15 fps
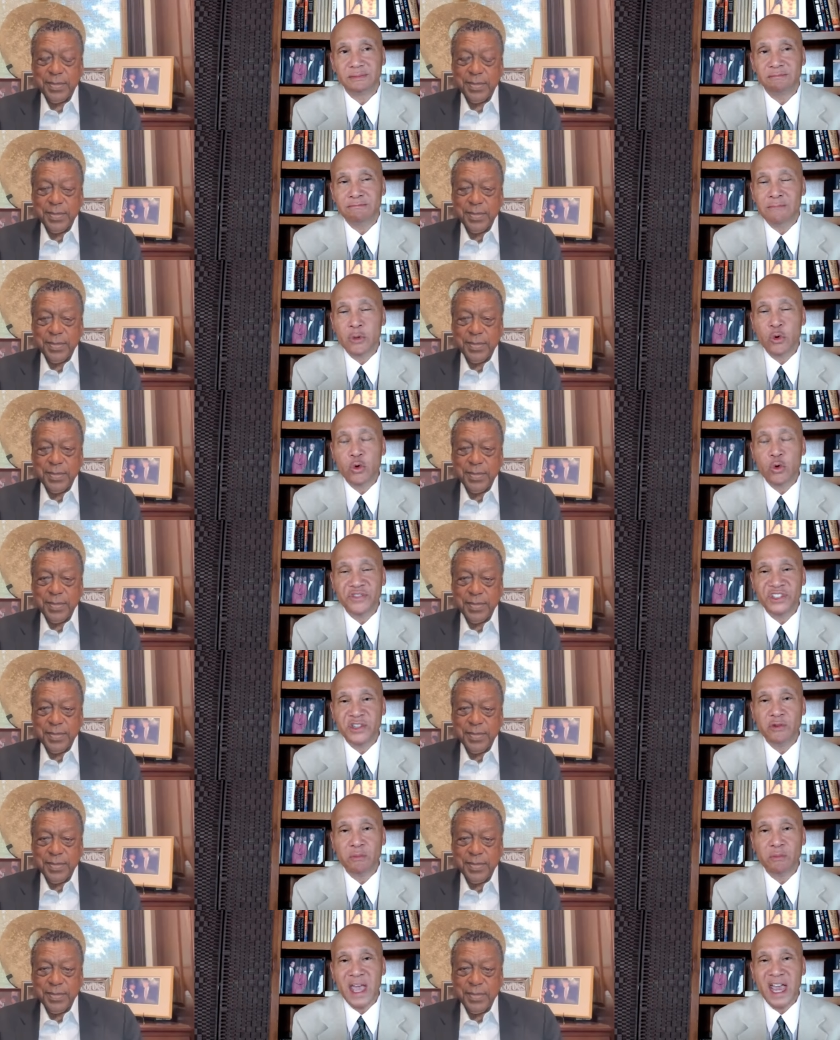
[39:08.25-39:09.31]
Speaker 1: moves
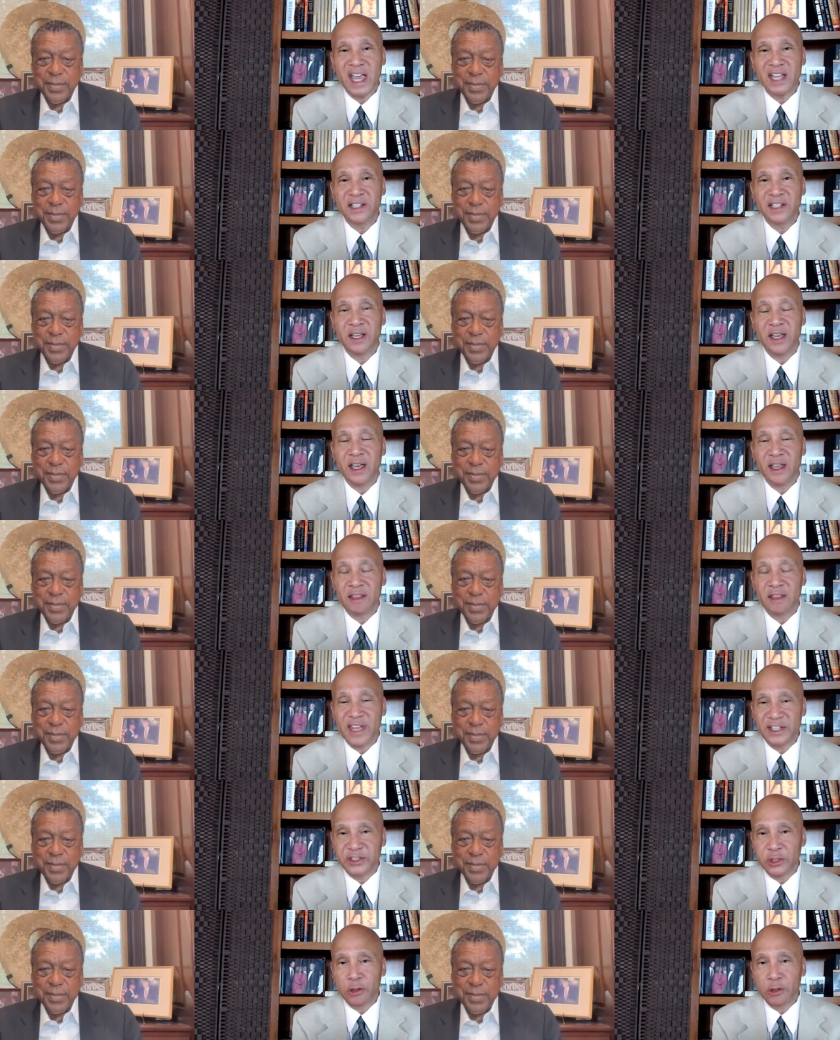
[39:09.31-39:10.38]
you made
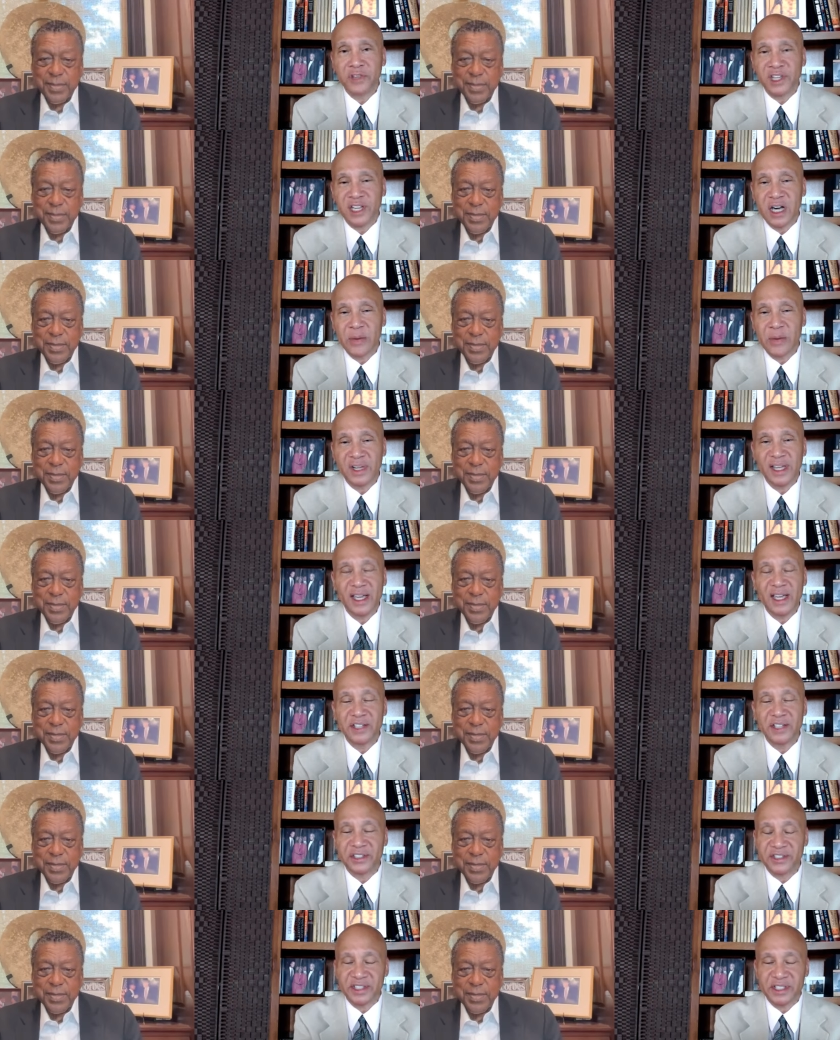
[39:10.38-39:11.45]
that turned the company
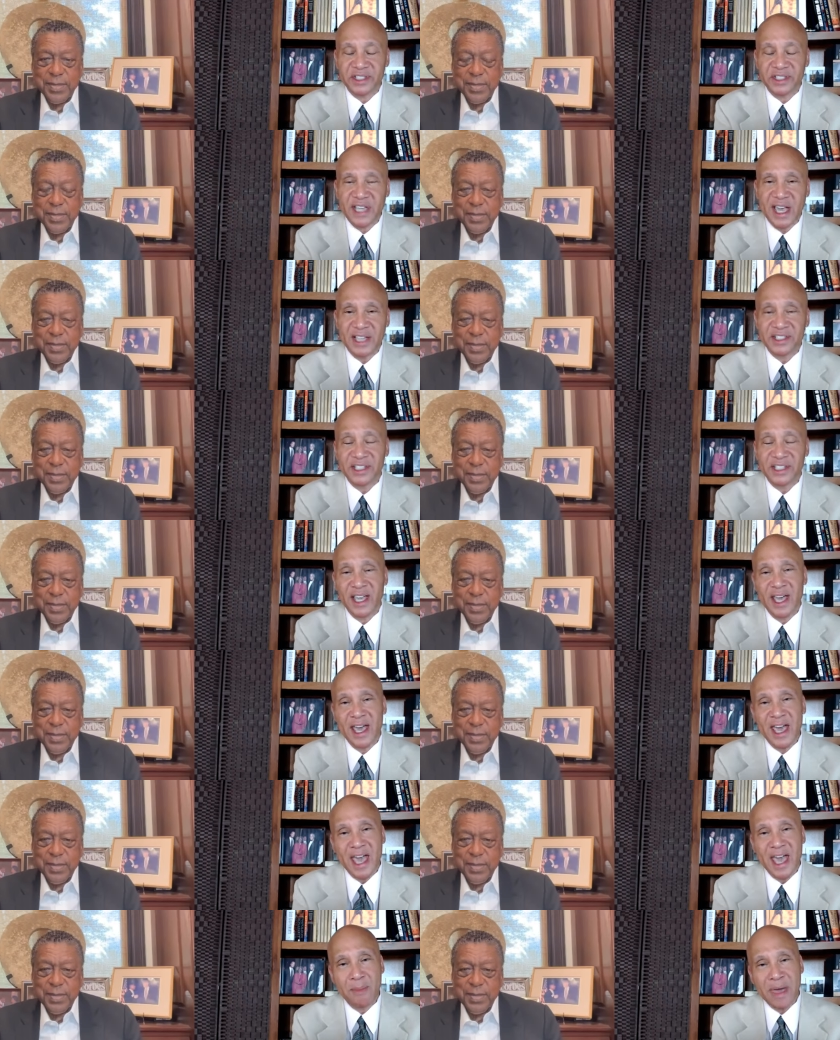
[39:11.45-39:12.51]
into success
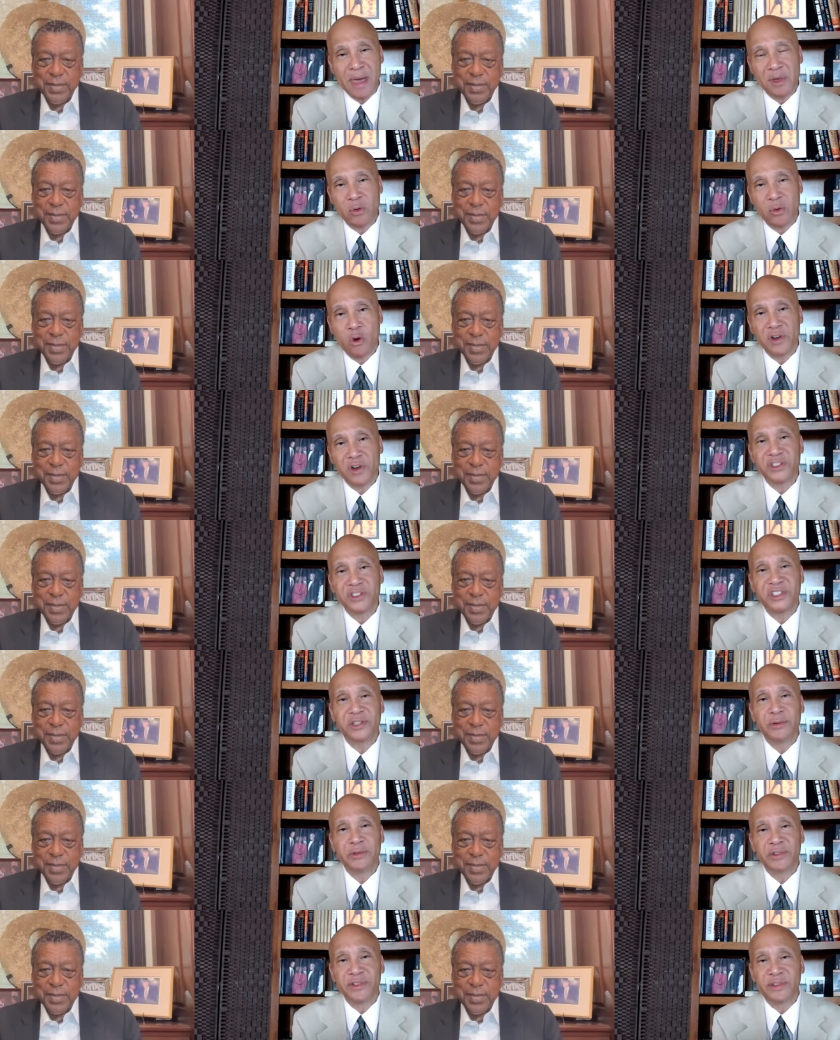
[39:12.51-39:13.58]
and maybe one or
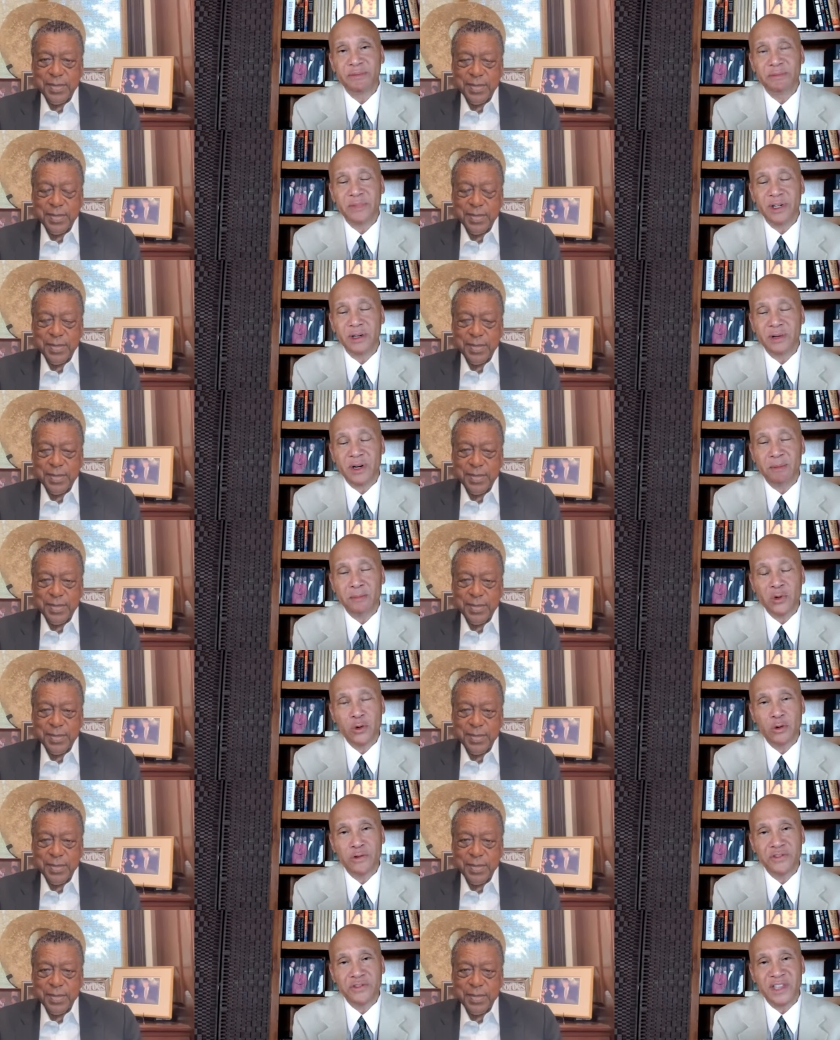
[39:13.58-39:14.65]
two of the uh,
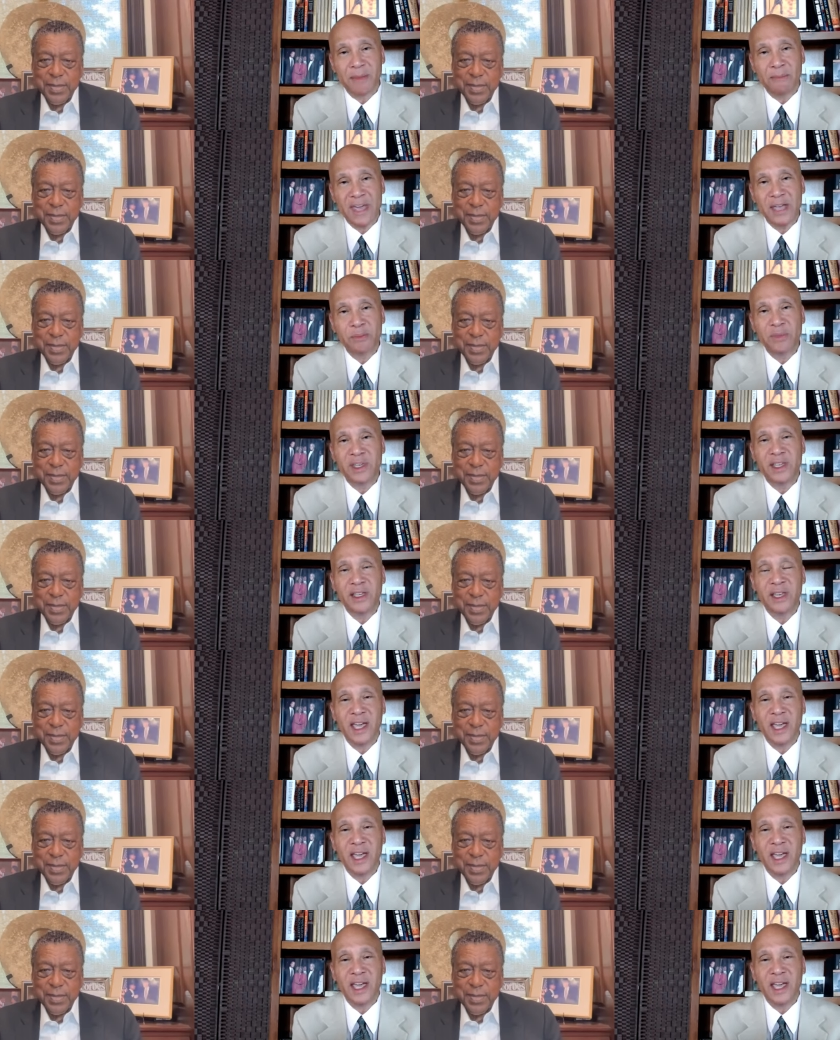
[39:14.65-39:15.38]
moves that maybe